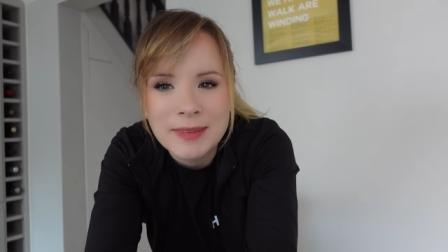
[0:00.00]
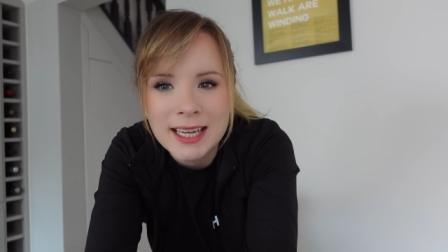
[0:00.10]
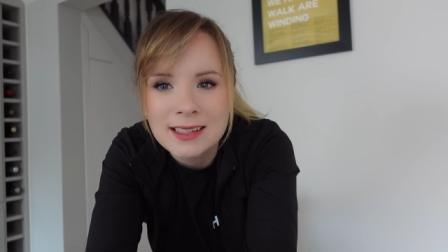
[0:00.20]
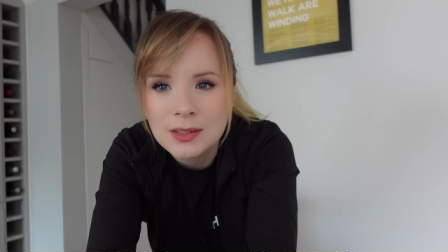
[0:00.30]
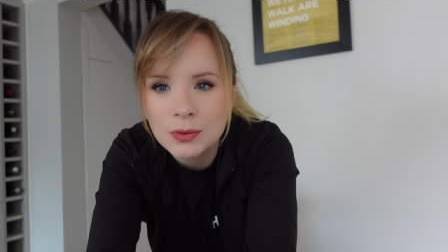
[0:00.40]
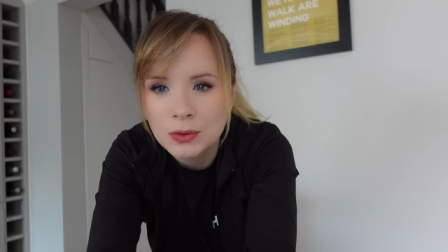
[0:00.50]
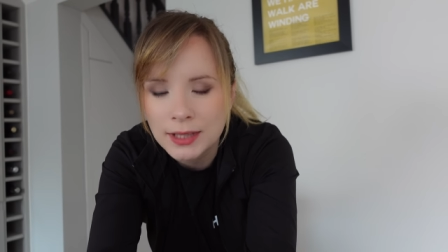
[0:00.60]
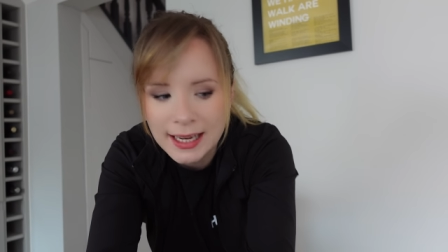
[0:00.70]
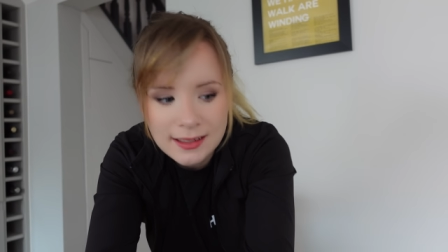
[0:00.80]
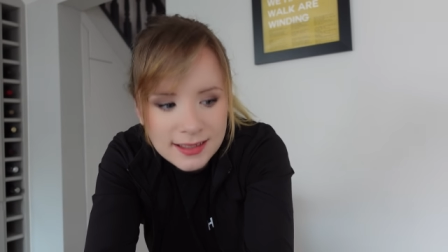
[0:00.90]
It's
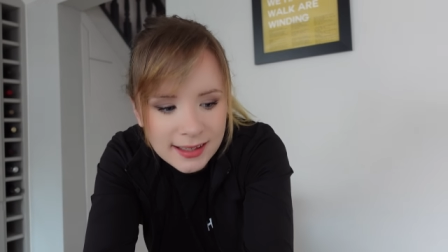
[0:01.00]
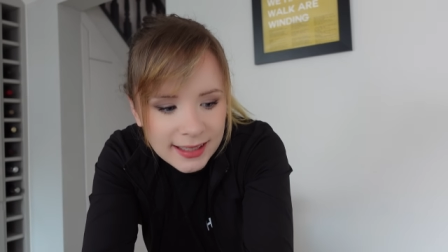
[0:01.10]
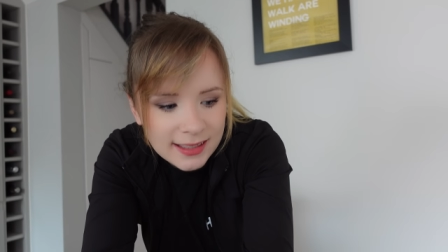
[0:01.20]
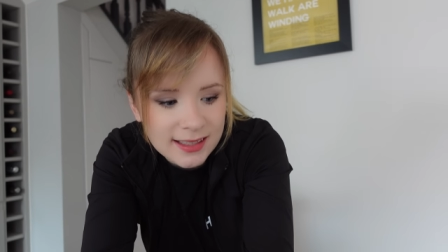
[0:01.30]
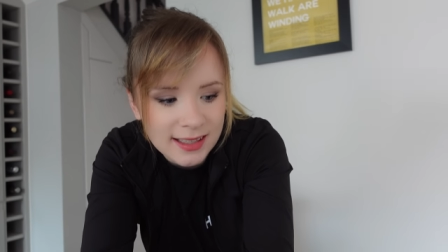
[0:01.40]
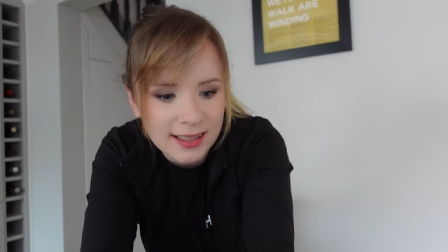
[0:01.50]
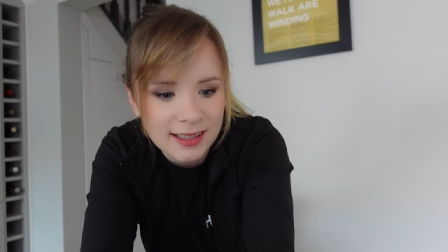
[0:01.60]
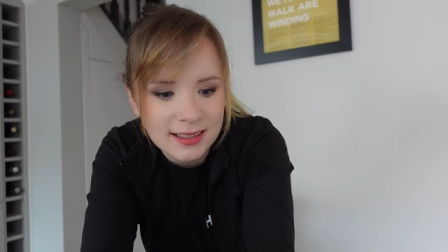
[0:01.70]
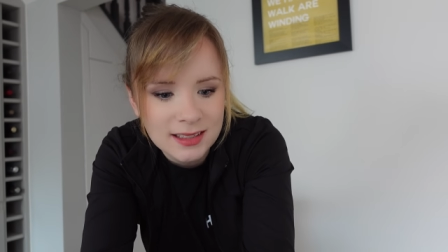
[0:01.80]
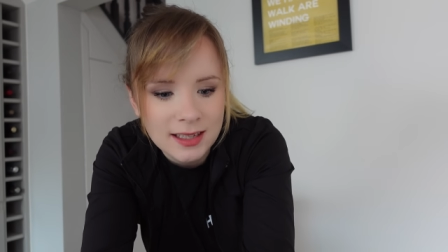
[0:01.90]
all
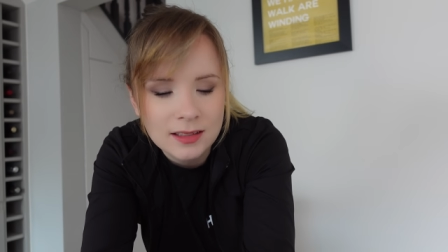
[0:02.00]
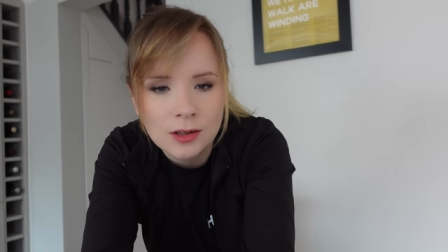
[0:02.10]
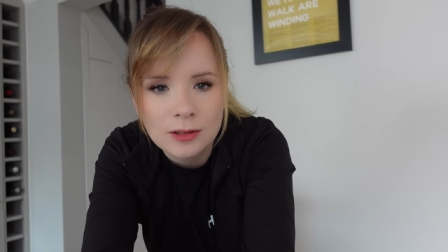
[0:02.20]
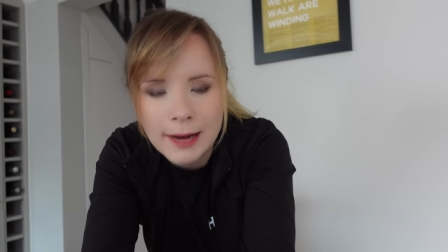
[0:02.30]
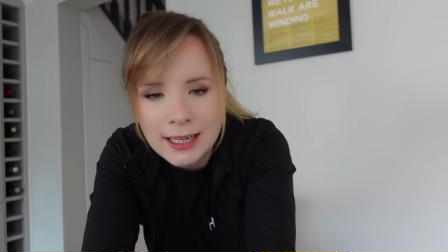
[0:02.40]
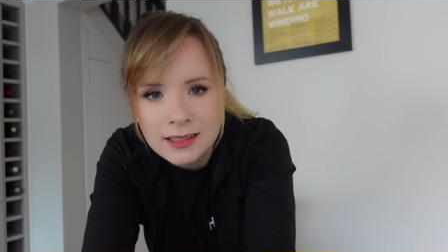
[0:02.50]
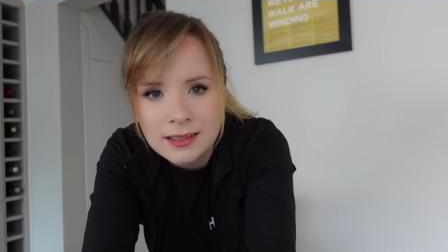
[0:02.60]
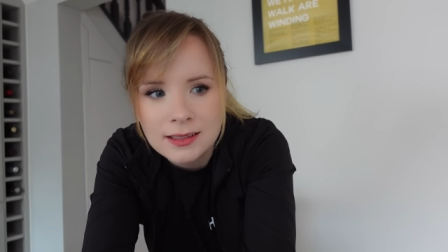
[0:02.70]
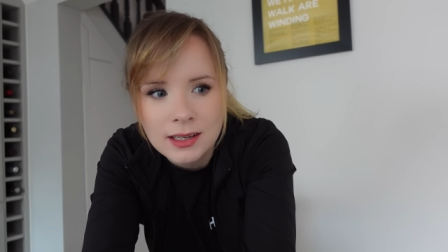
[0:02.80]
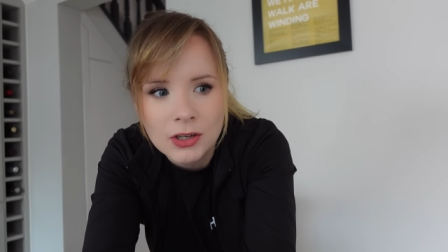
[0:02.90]
insulated, it's got the
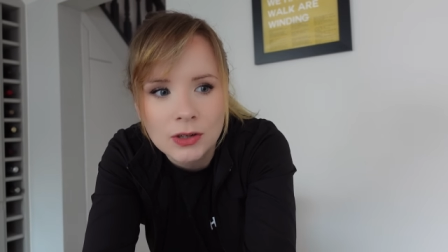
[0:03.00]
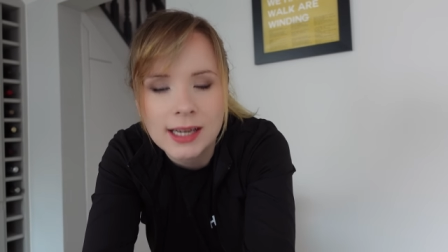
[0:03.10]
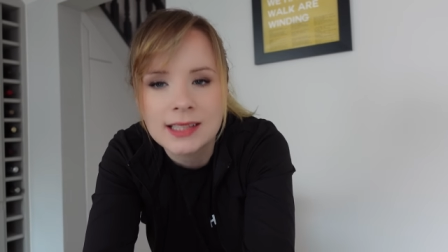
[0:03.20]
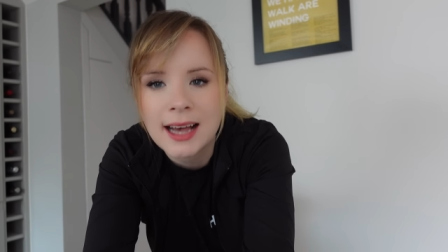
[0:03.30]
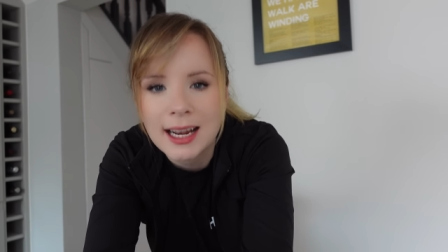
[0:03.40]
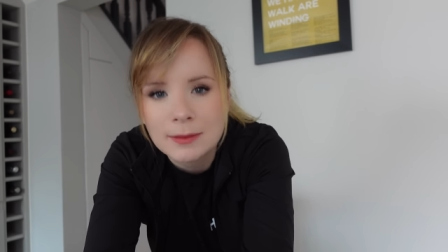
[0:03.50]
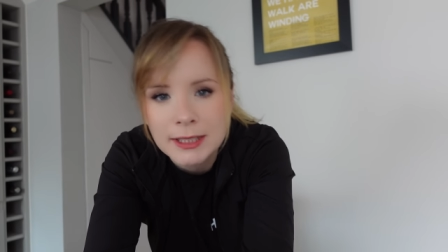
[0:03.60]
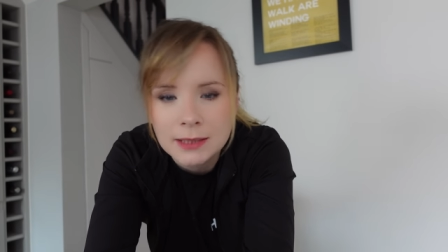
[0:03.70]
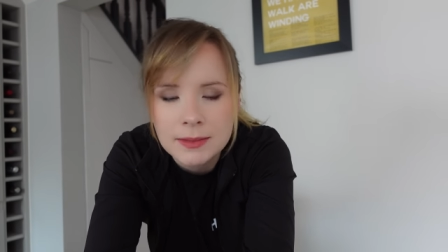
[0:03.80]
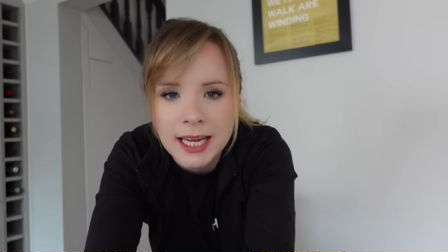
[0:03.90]
battens on, it's
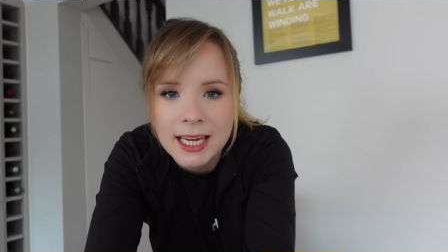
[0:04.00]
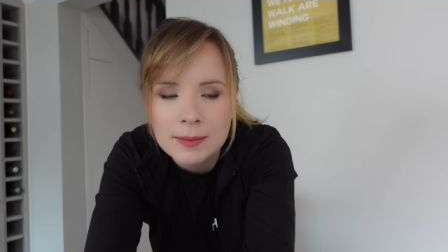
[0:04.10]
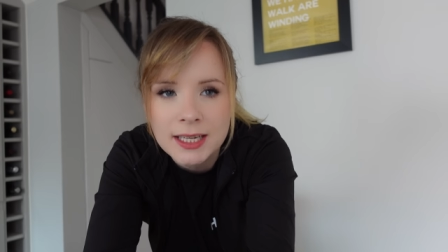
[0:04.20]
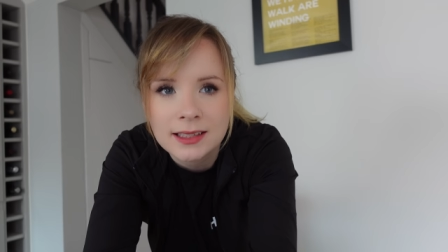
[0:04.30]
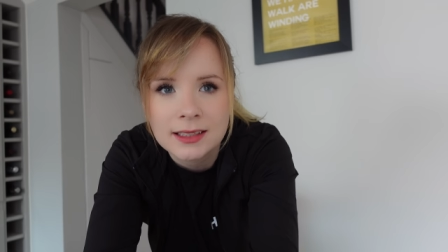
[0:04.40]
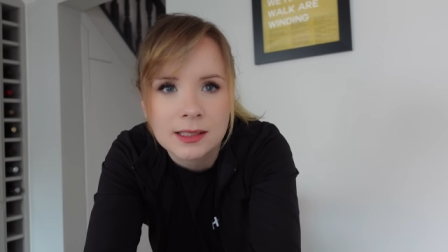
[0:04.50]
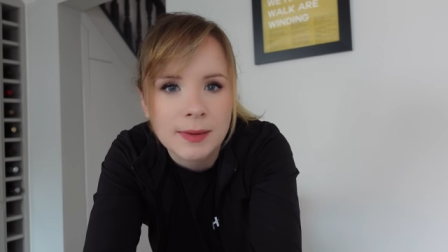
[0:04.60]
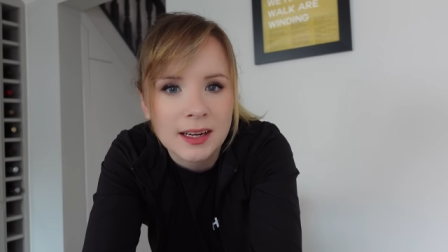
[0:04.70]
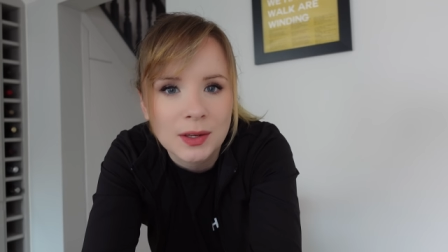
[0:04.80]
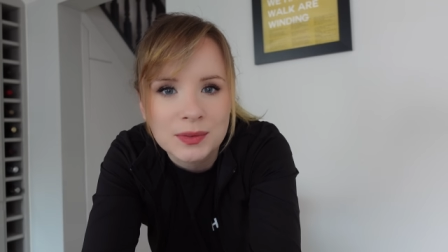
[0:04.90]
aluminium taped. Andy
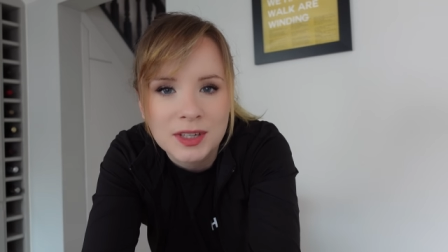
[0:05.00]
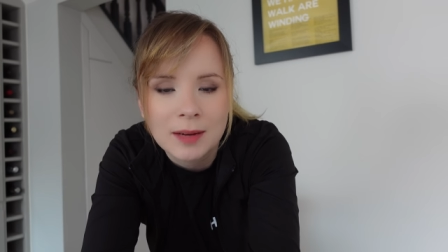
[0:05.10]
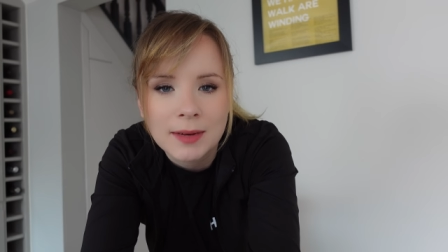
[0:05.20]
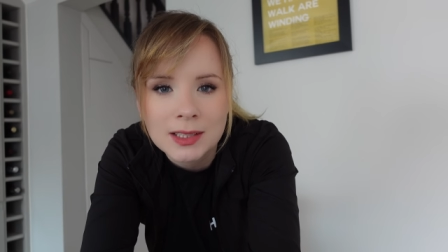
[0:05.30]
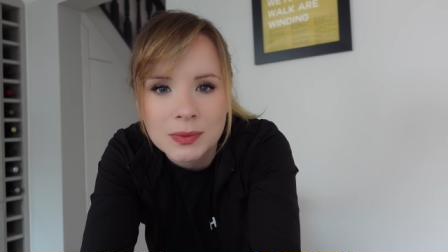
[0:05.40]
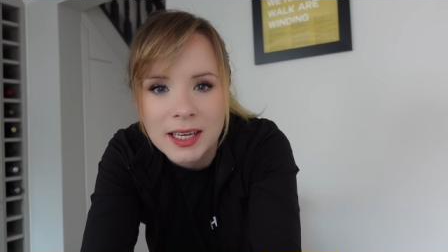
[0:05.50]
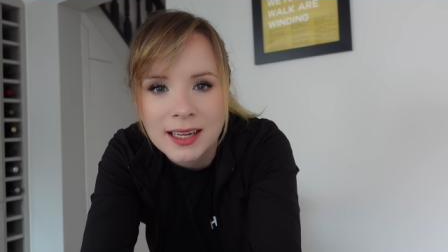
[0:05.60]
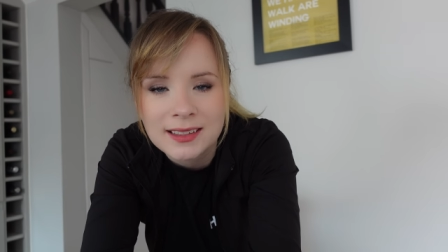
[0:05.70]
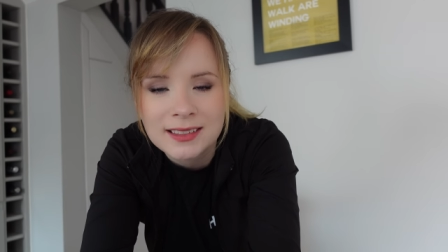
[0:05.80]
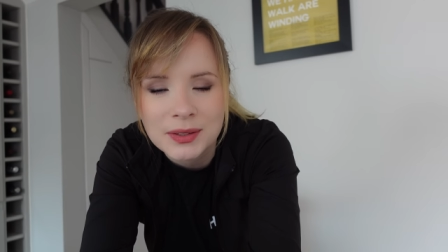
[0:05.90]
spent a lot of time last
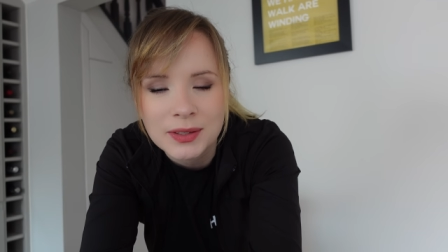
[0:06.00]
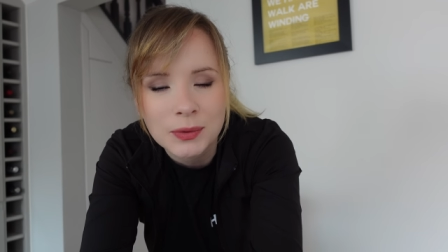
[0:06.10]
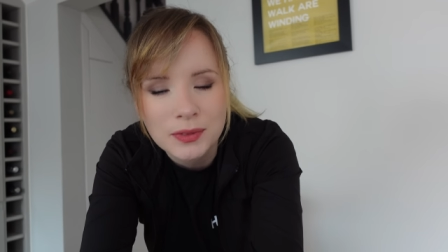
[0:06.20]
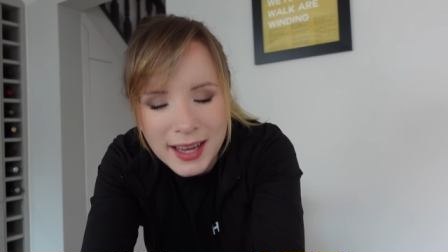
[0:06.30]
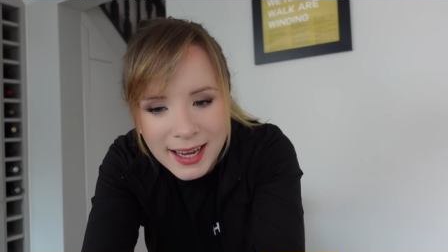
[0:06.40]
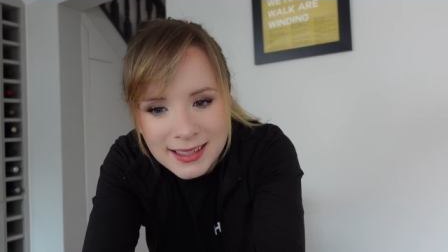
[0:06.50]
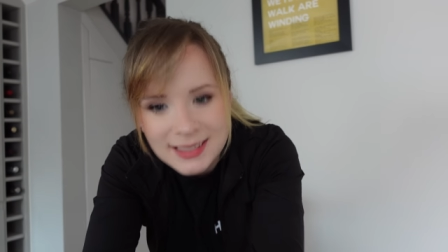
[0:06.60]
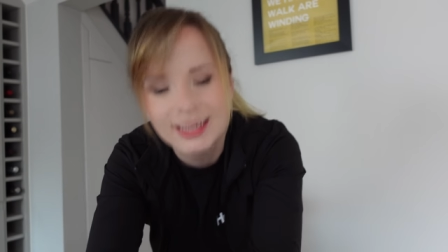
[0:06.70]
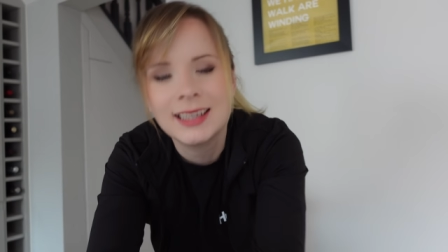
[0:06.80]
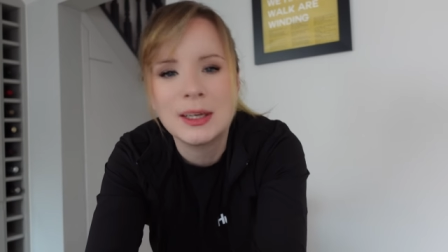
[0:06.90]
weekend doing all that
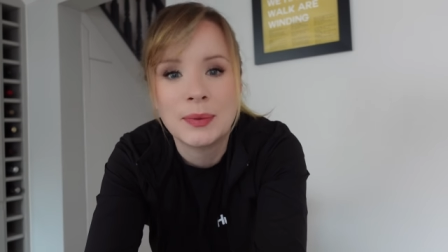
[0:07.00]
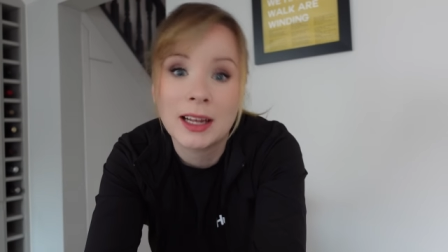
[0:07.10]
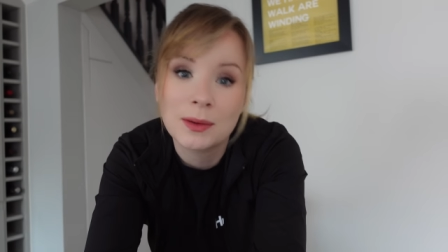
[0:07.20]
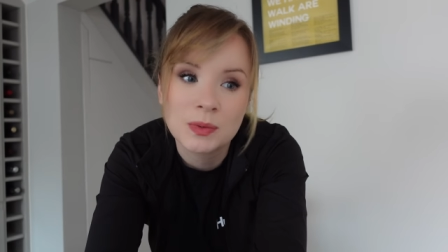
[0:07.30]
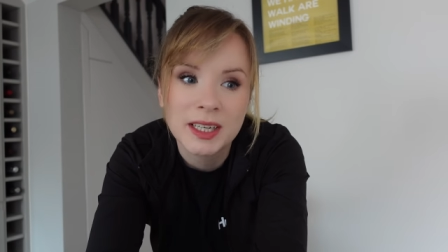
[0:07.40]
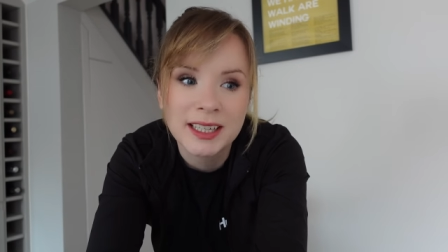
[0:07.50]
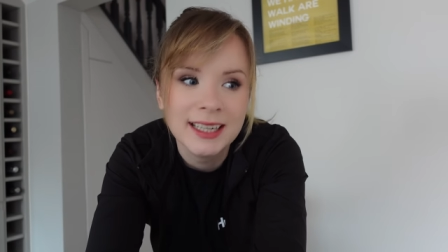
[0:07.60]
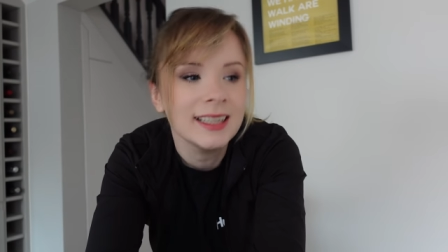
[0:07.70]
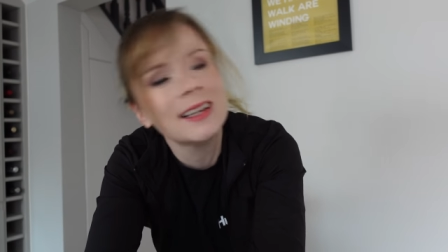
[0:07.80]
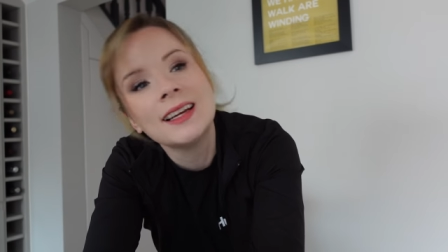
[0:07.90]
while I was
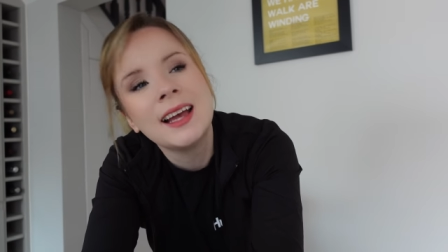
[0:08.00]
working.